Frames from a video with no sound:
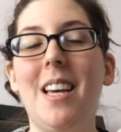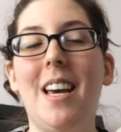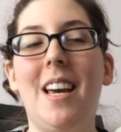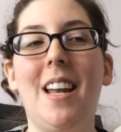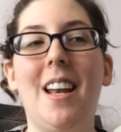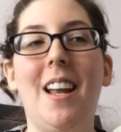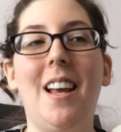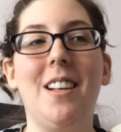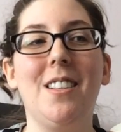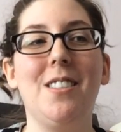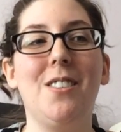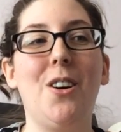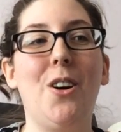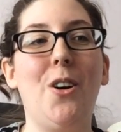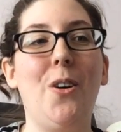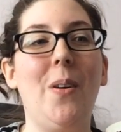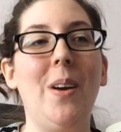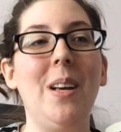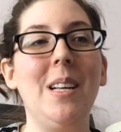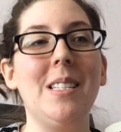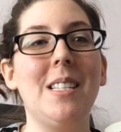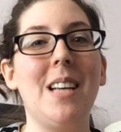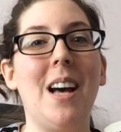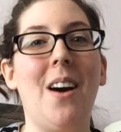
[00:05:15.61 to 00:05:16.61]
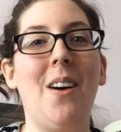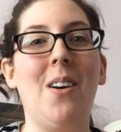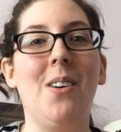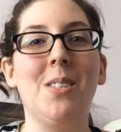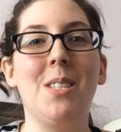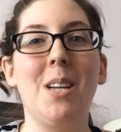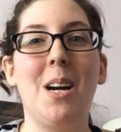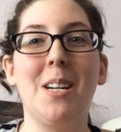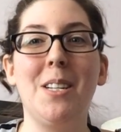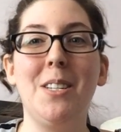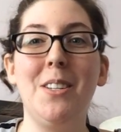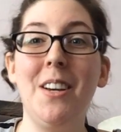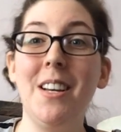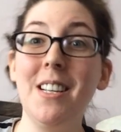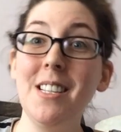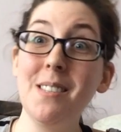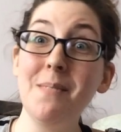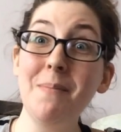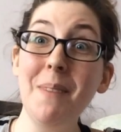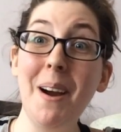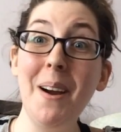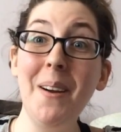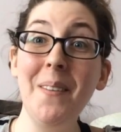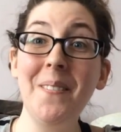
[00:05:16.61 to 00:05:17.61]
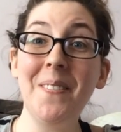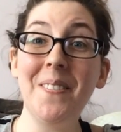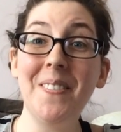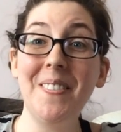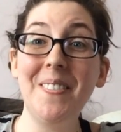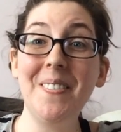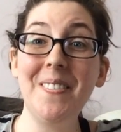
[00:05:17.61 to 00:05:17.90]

And as always, I will talk to you guys tomorrow.